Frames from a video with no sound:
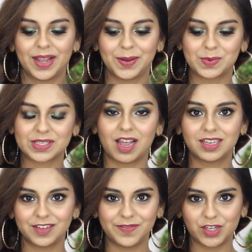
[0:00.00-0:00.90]
It was
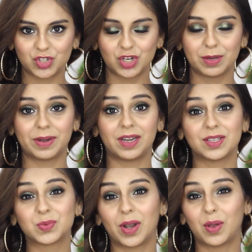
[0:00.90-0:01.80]
unconventional, but it
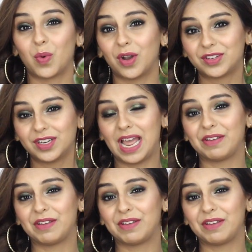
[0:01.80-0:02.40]
is what I wanted.